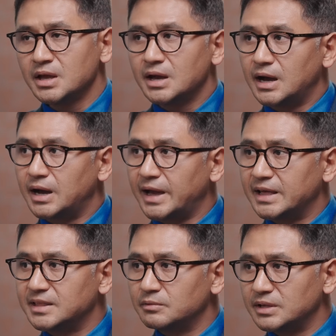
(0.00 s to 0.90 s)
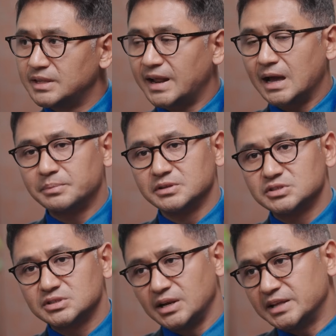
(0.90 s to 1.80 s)
And then when that happens,
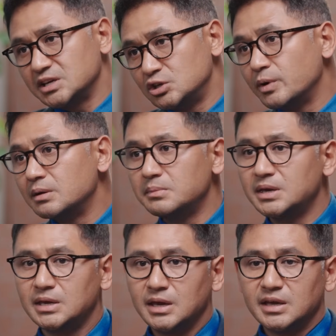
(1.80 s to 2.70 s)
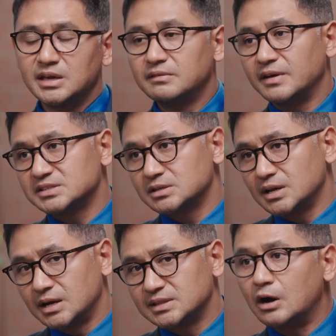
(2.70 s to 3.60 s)
let's say you and me invest
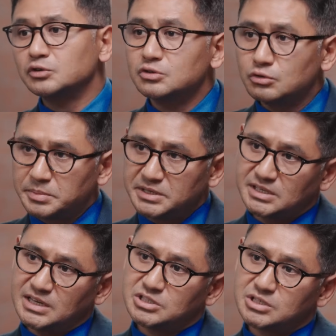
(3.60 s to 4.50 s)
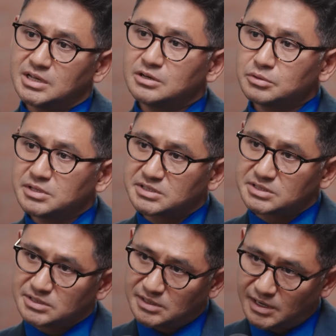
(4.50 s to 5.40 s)
1,000 rupees each into
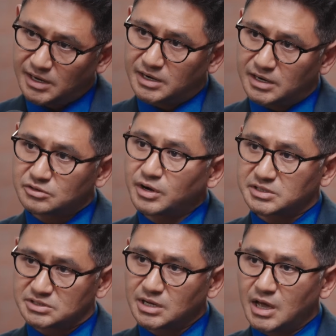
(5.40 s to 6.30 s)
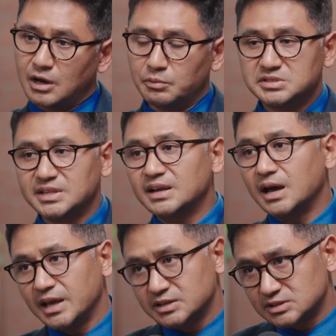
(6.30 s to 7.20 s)
this trust, which then
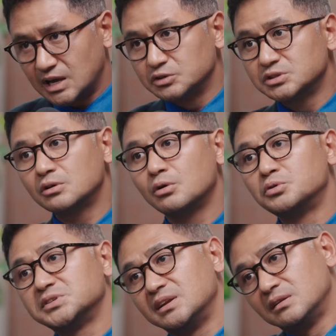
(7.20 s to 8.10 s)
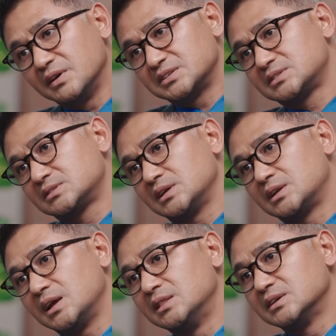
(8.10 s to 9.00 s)
collects 1,000 crores and invests it
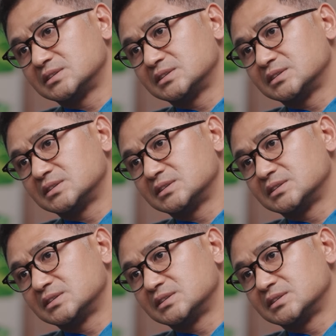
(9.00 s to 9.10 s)
in this